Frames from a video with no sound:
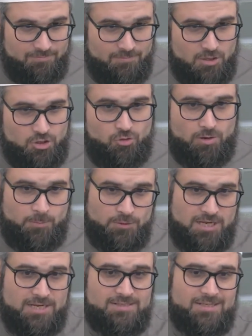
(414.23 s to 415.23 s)
You
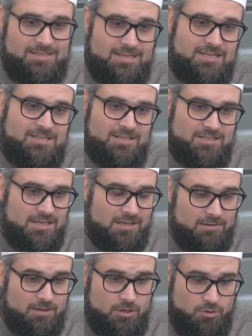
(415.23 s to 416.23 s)
represent decency,
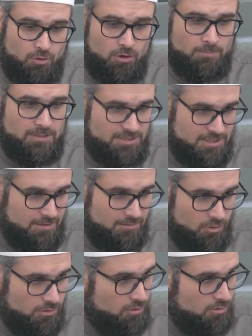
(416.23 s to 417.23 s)
normalcy,
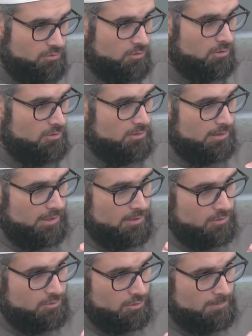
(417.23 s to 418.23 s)

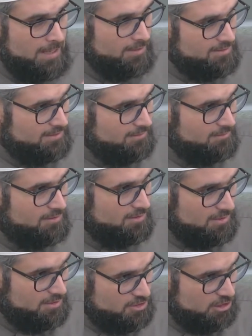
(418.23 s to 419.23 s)
normality to
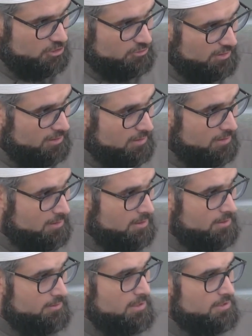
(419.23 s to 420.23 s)
these children.
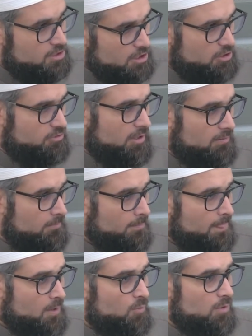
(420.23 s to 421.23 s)
These children
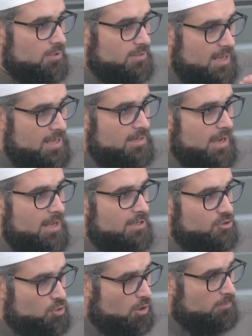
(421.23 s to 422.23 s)
will take as
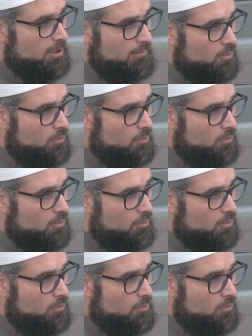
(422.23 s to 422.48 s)
normal